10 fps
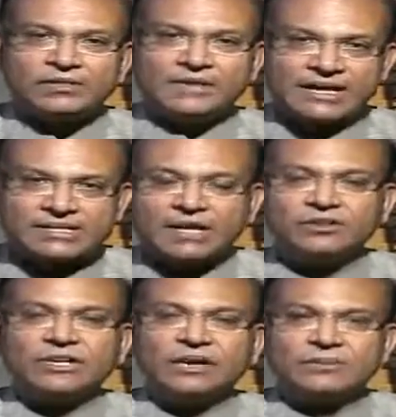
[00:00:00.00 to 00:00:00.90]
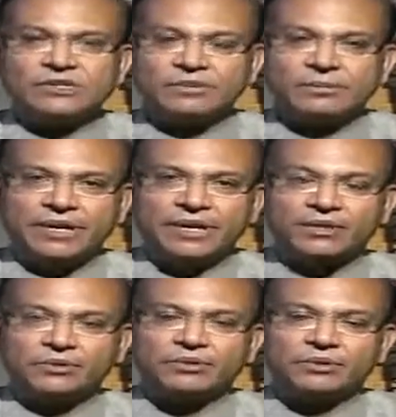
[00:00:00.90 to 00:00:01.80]
that's how the numbers will begin
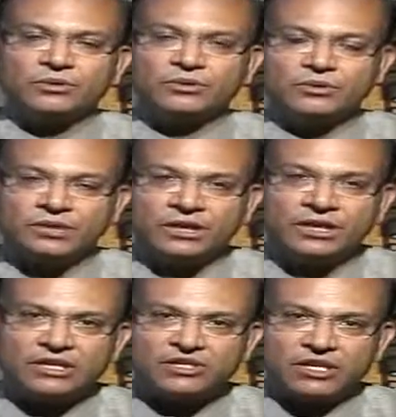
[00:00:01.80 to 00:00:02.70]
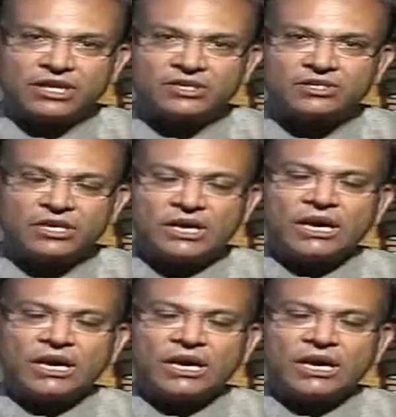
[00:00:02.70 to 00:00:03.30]
to turn and change.